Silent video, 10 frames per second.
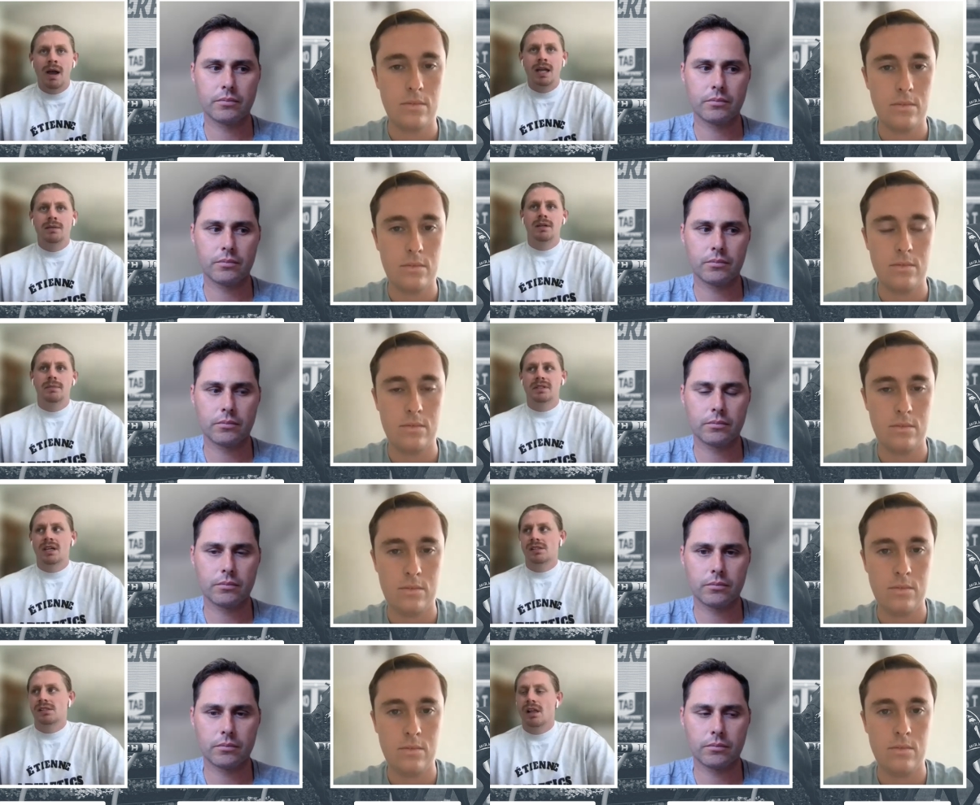Speaker 1: could maybe
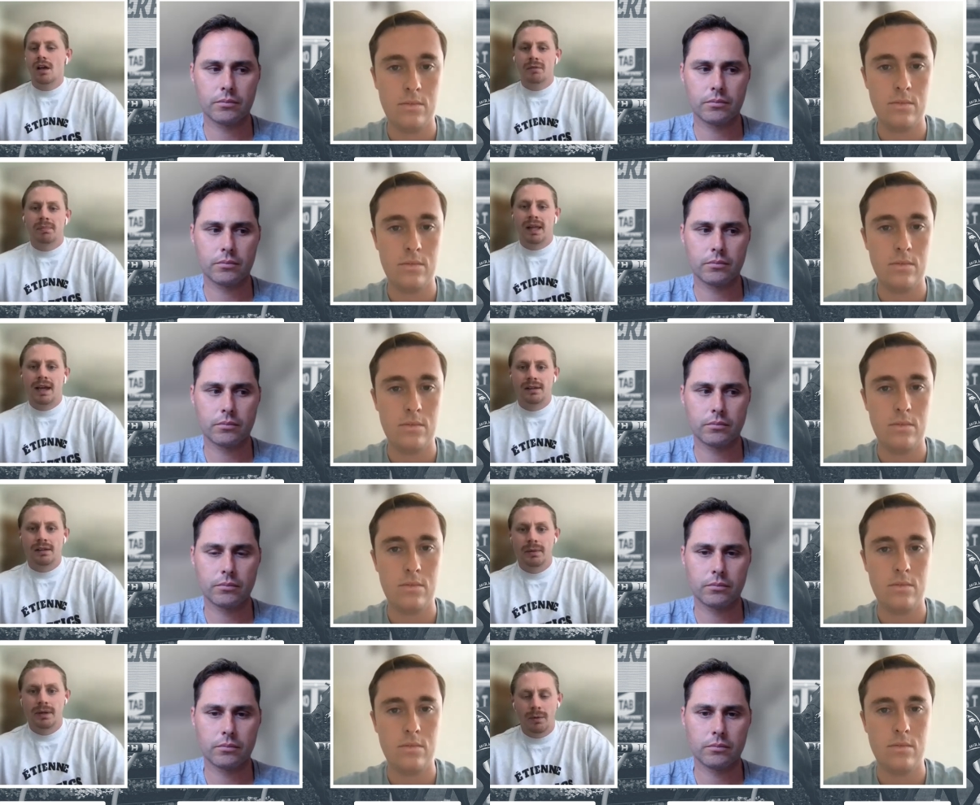potentially overplay it a
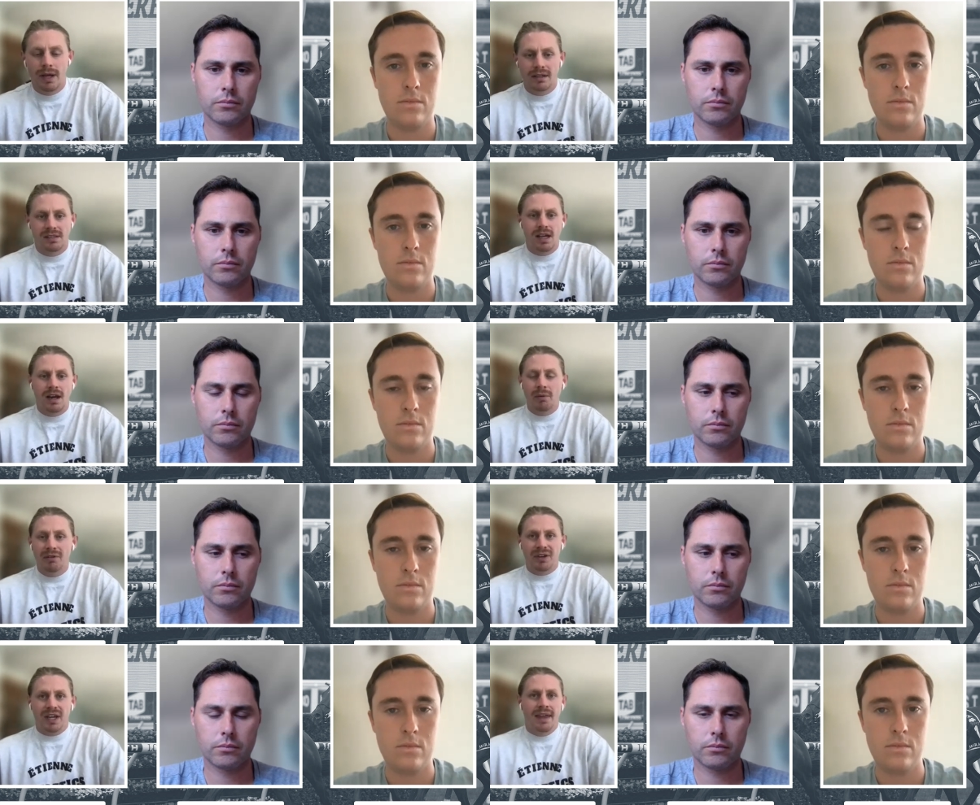little bit. We'll get to Saturday. We
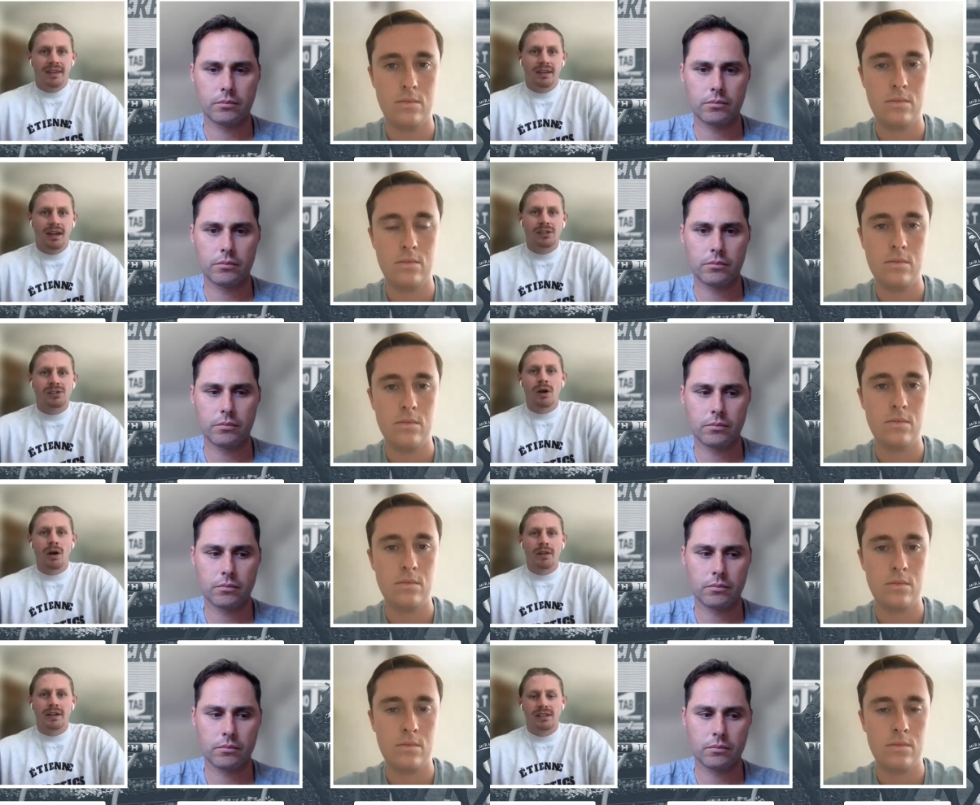forget as
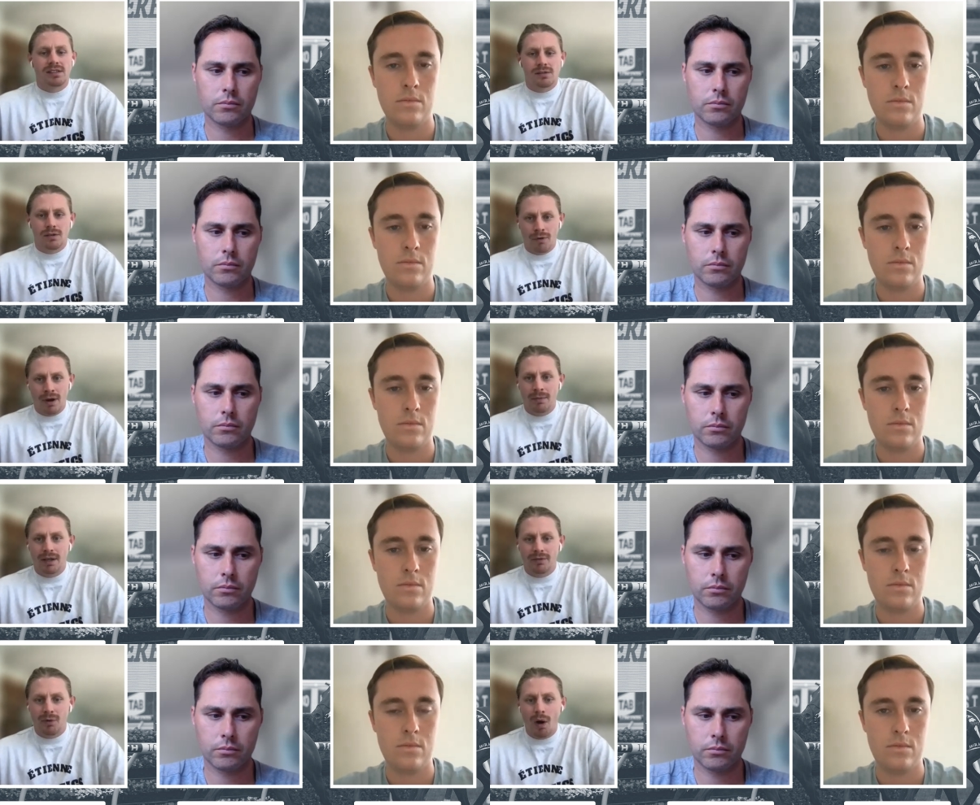well that it's
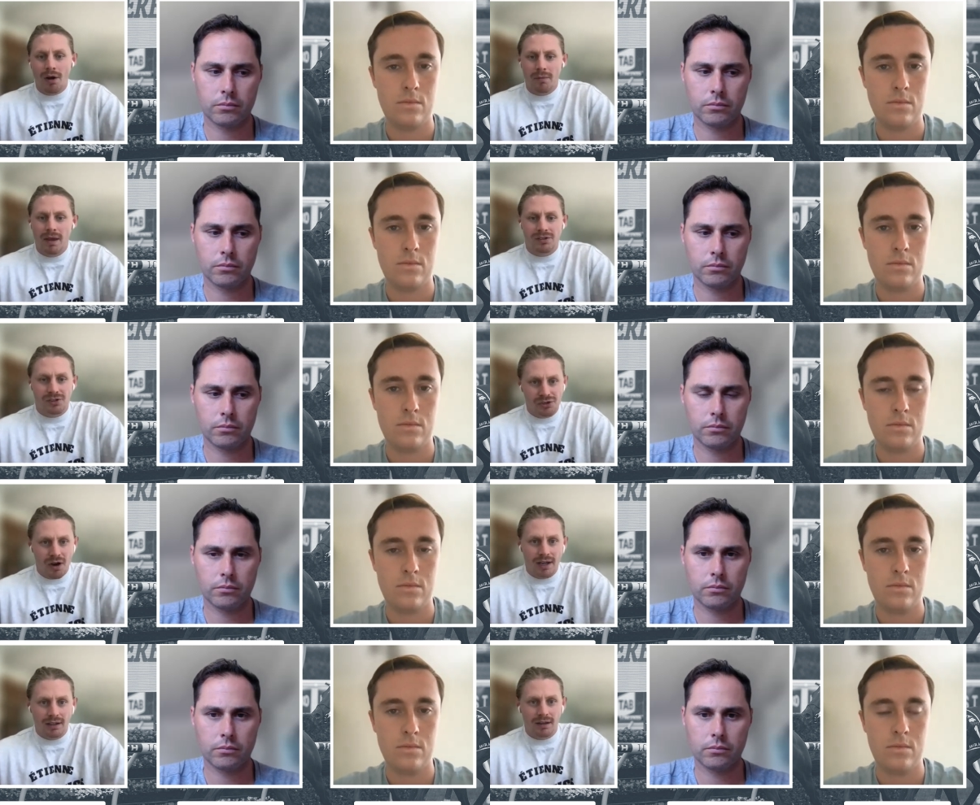Randwick 400 metres
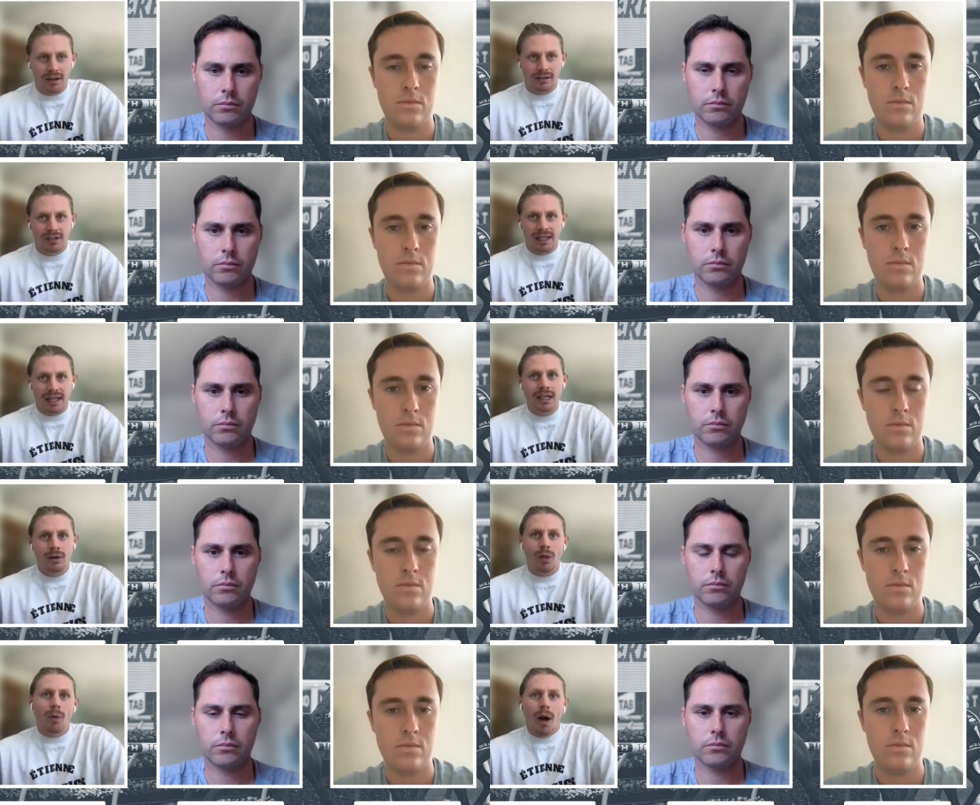straight. Like to lead
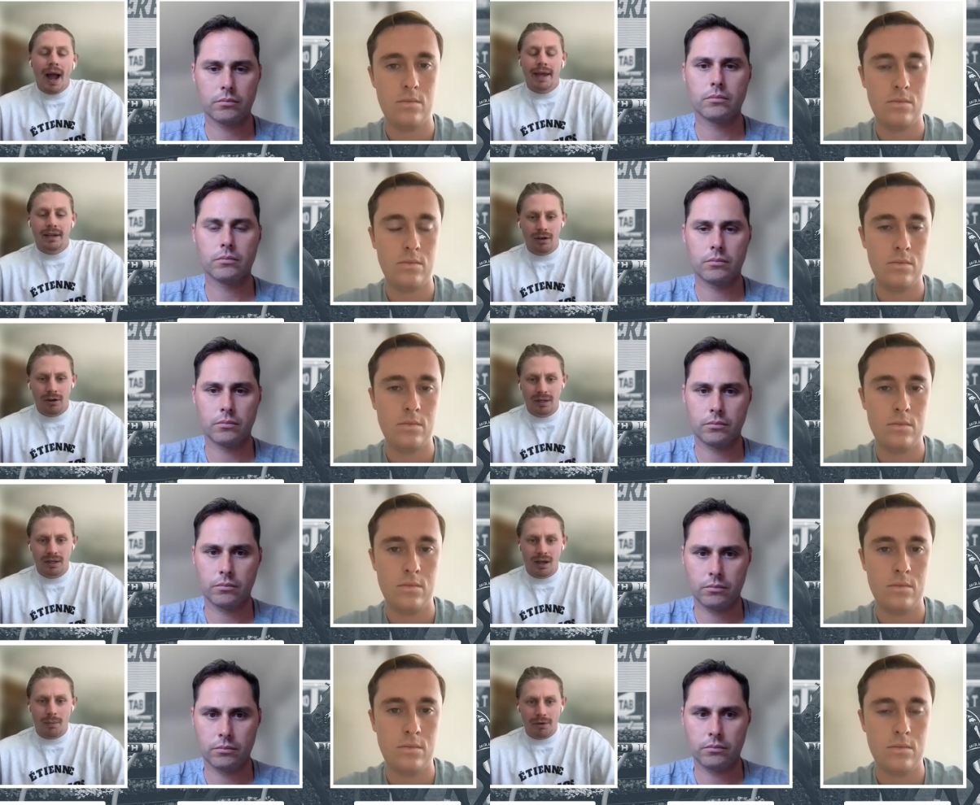all the way, you've got to
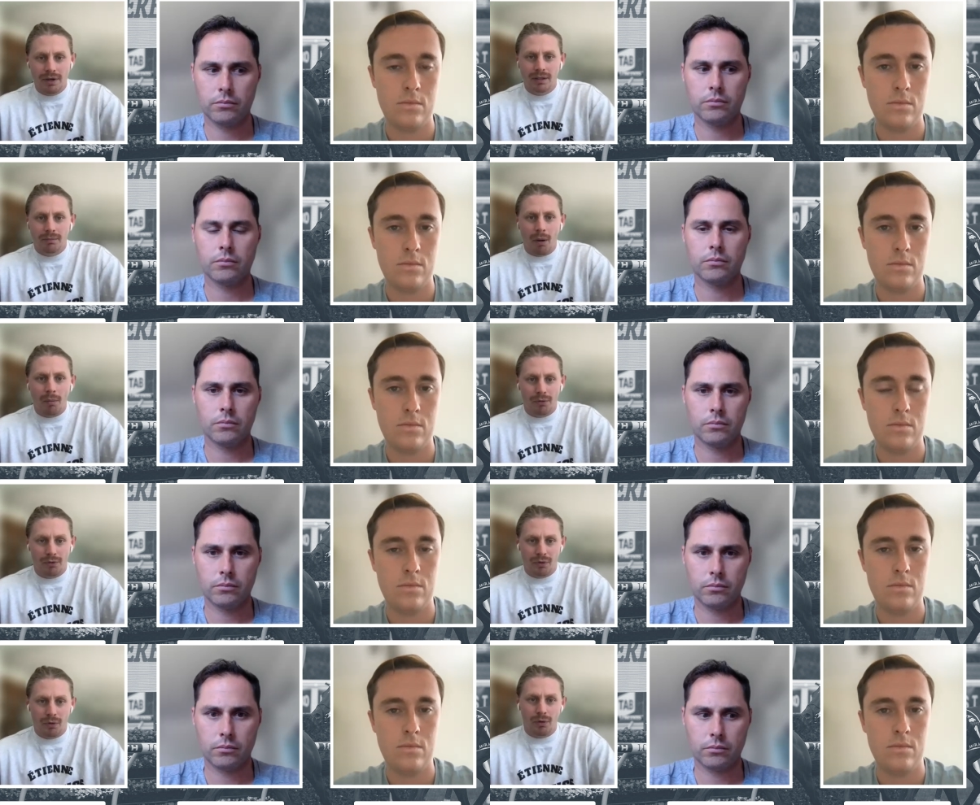be a pretty bomb
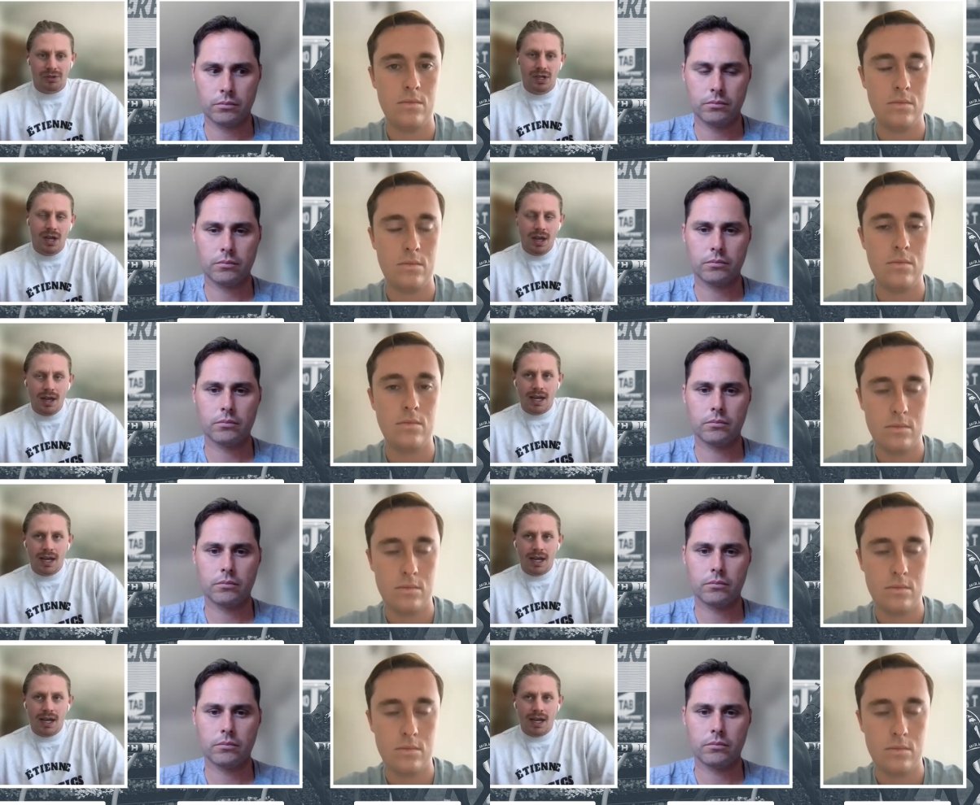proof horse